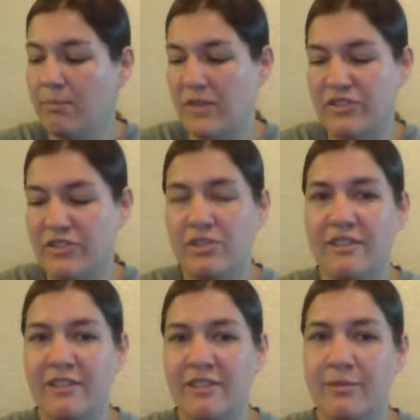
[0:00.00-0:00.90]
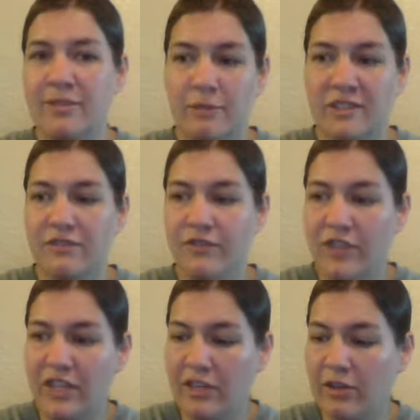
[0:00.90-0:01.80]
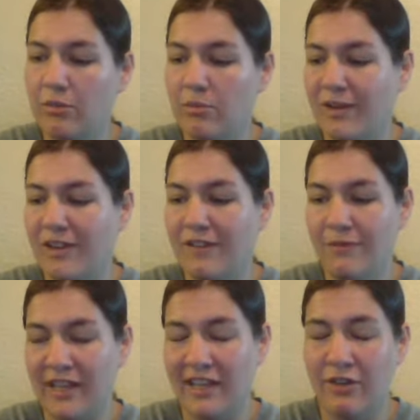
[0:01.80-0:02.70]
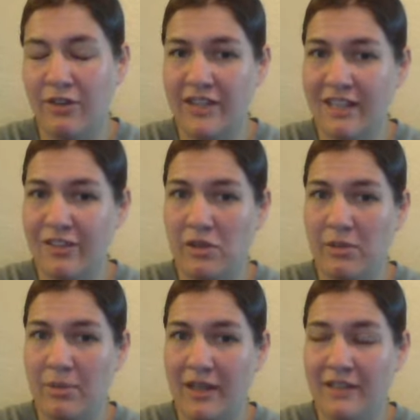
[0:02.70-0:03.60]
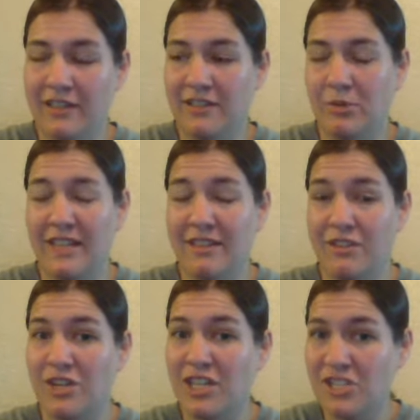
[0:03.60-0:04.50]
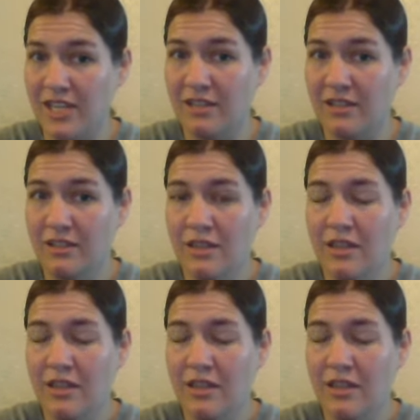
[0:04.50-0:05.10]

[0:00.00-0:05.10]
As soon as I'm done filming this video, my counterfeit Naked 3 palette is going in the trash can.